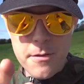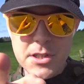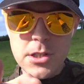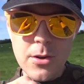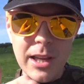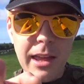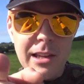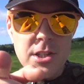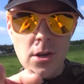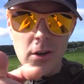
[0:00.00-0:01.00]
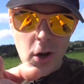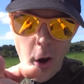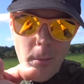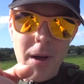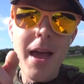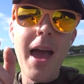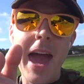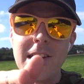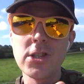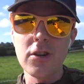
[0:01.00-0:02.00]
over to doingenglish.com,
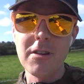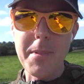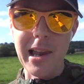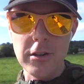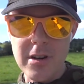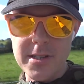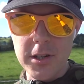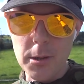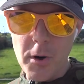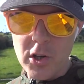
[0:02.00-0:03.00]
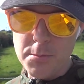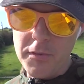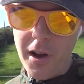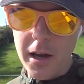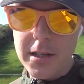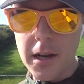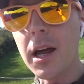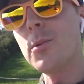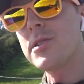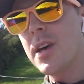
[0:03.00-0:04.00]
enter your email address into the box provided.
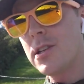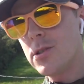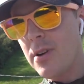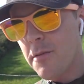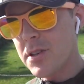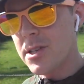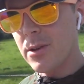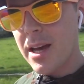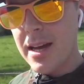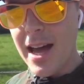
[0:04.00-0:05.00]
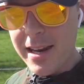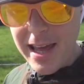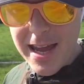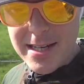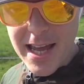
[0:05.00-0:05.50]
I will send you every single day at 8